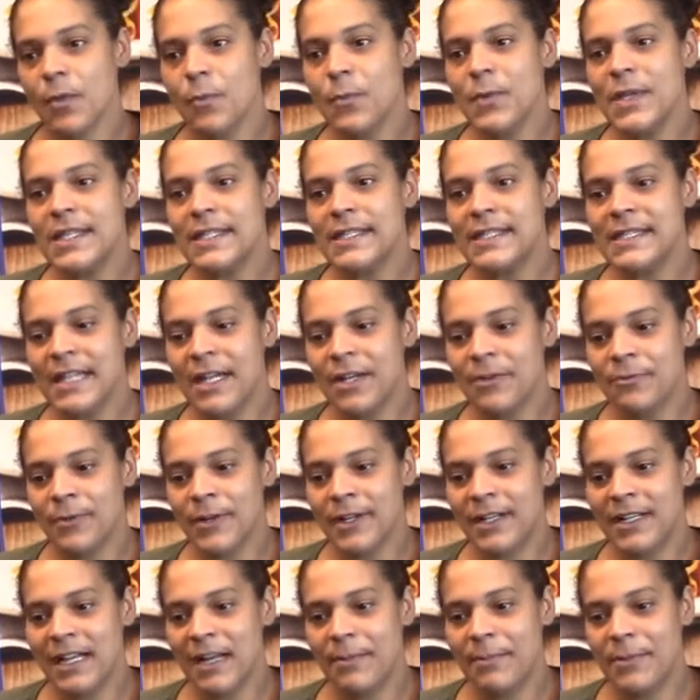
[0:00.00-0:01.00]
We start
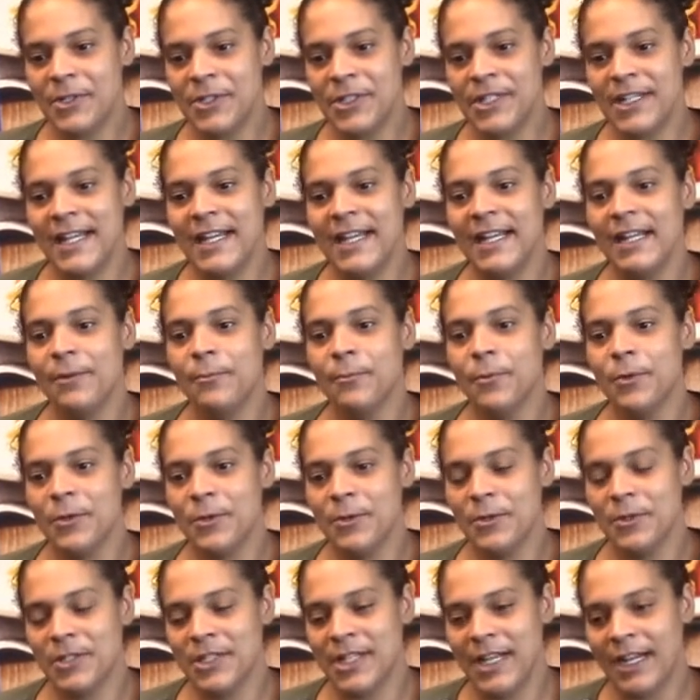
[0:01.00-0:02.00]
running our machine,
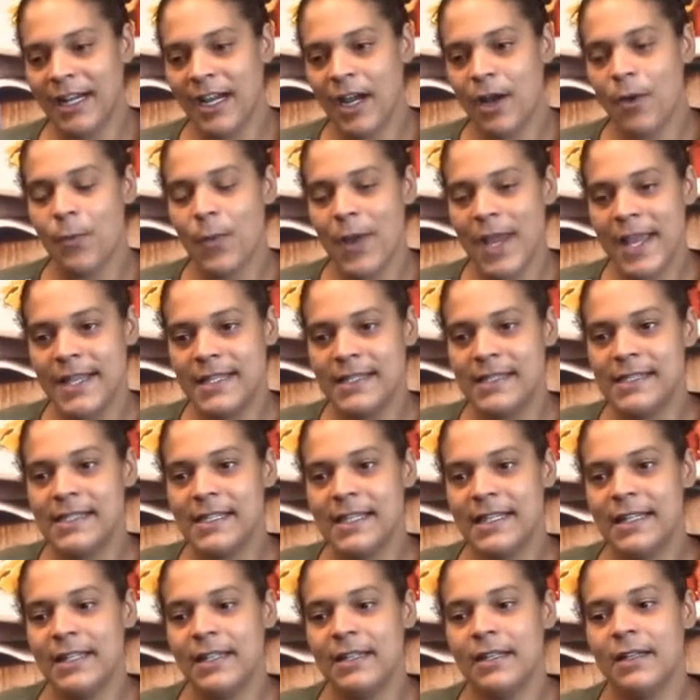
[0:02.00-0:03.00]
we'll check our weights
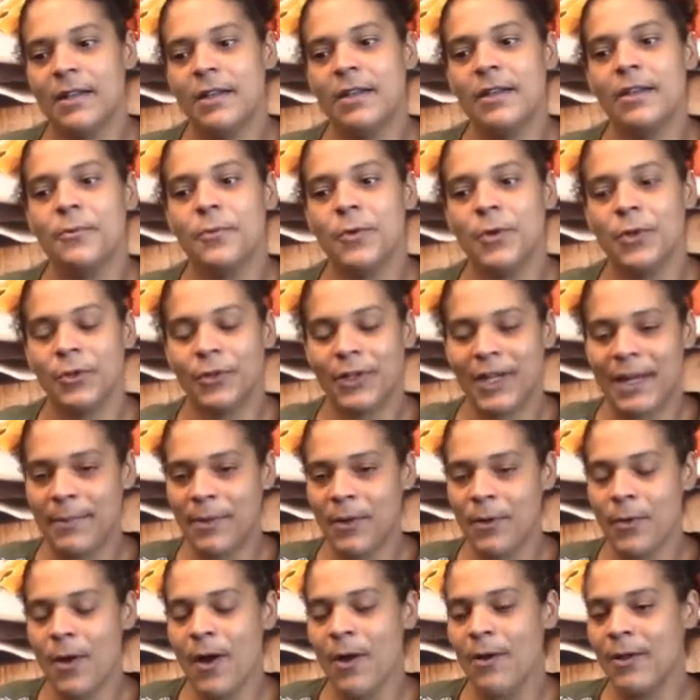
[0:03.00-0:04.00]
and we'll grab a
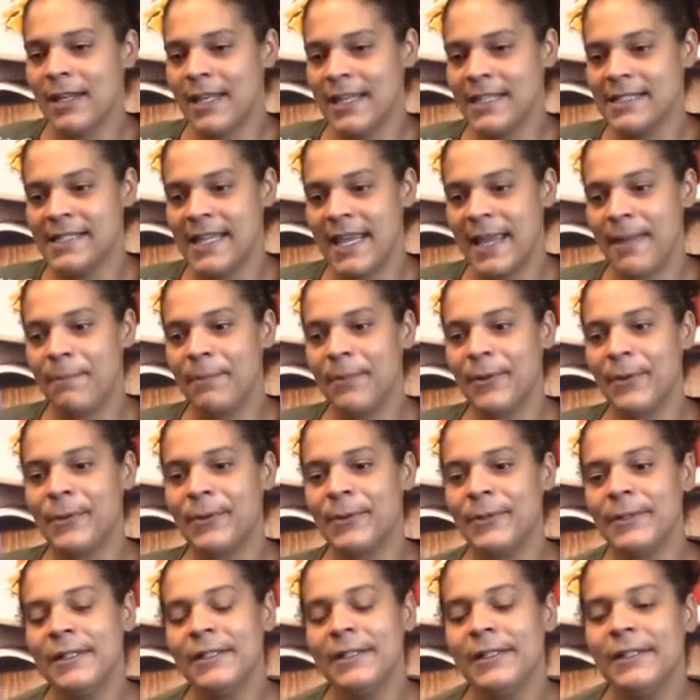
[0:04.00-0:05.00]
quality
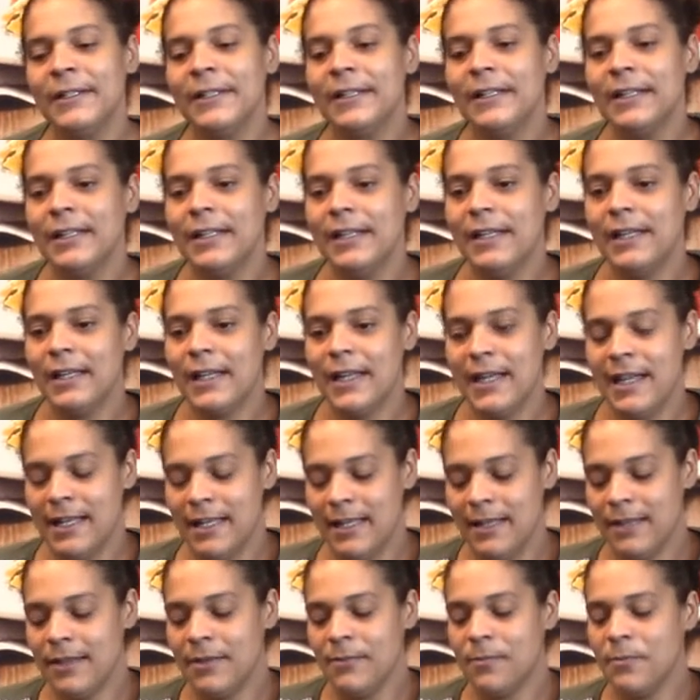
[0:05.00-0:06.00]
sample
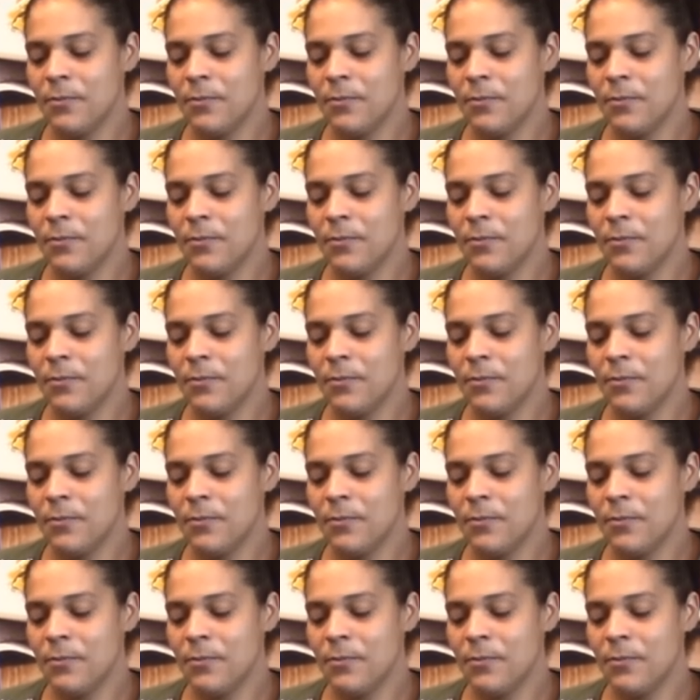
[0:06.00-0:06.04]
and